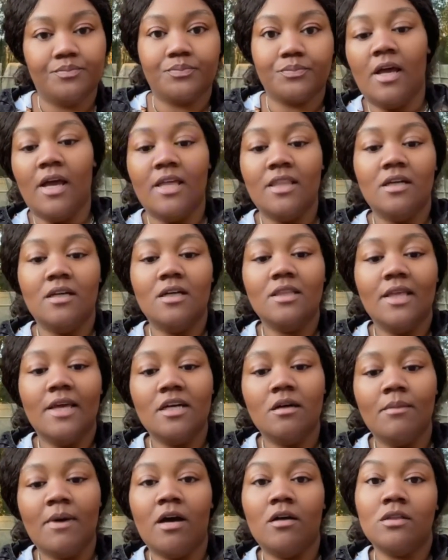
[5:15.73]
And the good thing
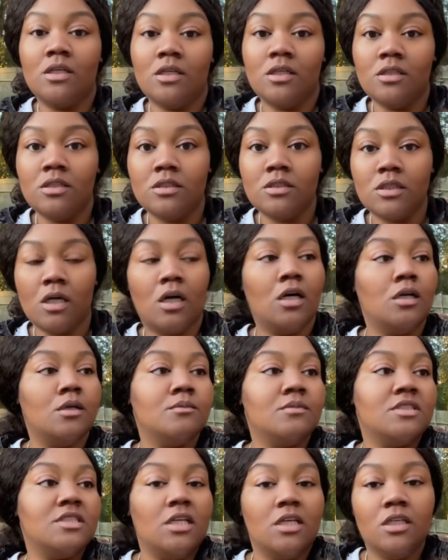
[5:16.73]
about these
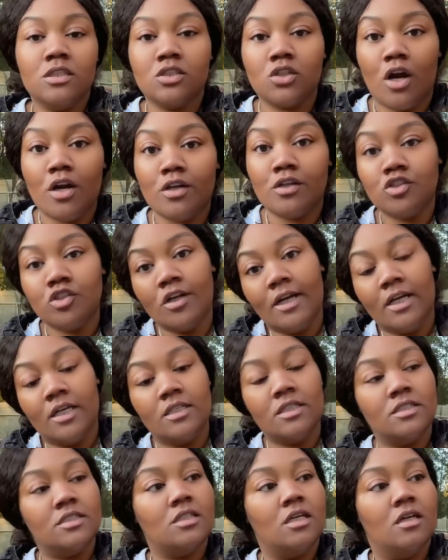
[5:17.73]
seed starter
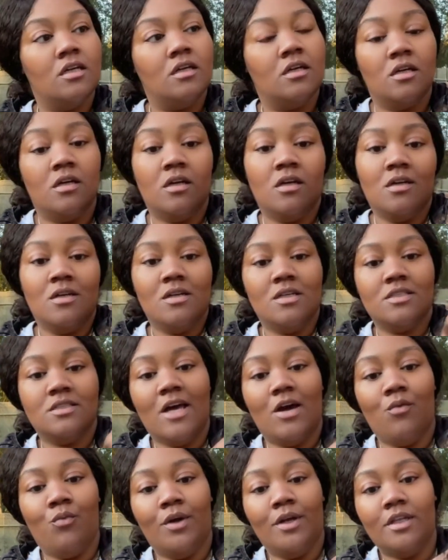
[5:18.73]
trays is
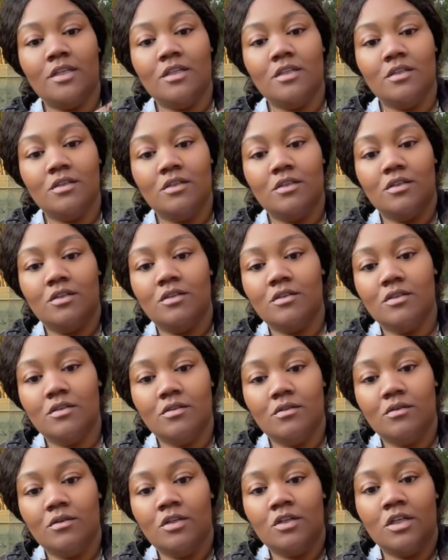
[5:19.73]
that when
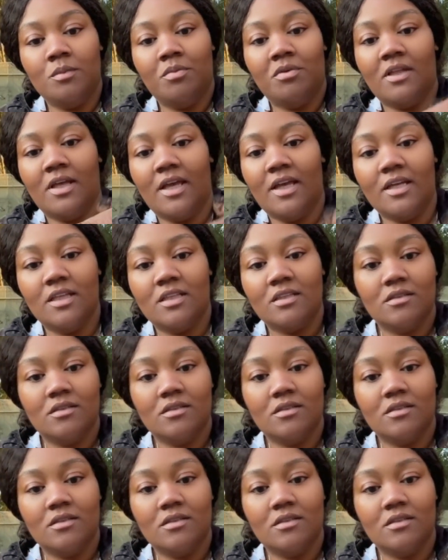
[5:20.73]
your plant,